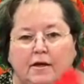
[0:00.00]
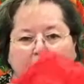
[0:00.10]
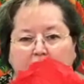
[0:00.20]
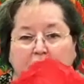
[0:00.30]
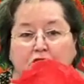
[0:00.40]

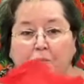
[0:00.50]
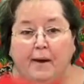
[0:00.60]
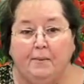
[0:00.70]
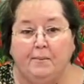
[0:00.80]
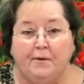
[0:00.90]
tissue
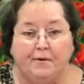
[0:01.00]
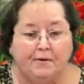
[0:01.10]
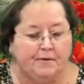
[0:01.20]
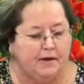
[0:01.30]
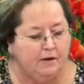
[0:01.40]
paper
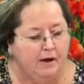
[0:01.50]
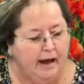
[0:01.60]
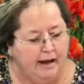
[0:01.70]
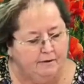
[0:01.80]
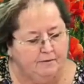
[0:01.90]
that you
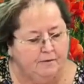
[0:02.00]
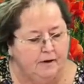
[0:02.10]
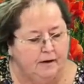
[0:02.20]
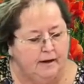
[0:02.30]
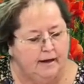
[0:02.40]
have,
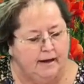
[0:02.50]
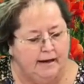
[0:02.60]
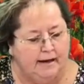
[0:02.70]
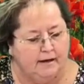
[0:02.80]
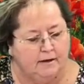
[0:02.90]

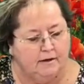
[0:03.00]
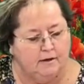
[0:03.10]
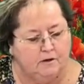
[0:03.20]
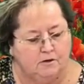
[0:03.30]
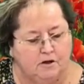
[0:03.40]
and
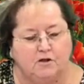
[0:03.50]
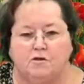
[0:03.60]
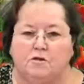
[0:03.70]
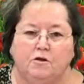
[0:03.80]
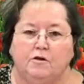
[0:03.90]
you'll just
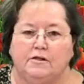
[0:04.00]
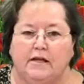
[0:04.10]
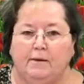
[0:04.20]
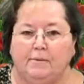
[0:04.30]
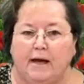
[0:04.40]
do the
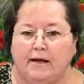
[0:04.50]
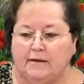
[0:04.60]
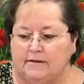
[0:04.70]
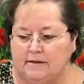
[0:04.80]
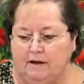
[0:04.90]
same kind of
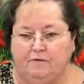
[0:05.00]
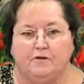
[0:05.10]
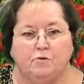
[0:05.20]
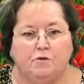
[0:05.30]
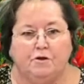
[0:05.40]
stuff as
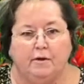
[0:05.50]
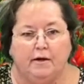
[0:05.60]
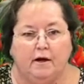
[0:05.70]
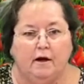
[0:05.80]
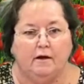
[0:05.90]
we're doing
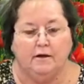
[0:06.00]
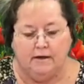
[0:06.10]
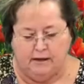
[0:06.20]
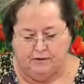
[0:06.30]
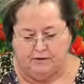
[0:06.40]
on
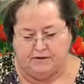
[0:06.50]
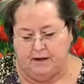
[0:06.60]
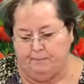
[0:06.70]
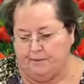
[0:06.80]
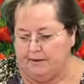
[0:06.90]
the
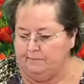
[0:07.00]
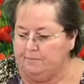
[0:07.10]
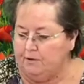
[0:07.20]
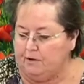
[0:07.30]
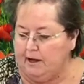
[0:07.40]
template,
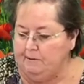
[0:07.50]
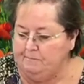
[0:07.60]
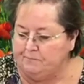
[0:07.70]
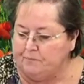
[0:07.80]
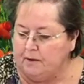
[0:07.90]
okay?
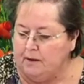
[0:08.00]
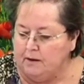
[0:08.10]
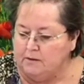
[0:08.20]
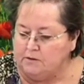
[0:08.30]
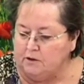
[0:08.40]

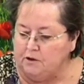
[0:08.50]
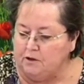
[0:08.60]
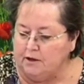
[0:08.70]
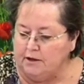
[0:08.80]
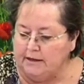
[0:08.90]
So you're
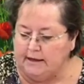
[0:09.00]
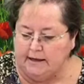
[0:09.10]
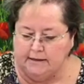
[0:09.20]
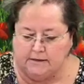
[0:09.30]
gonna get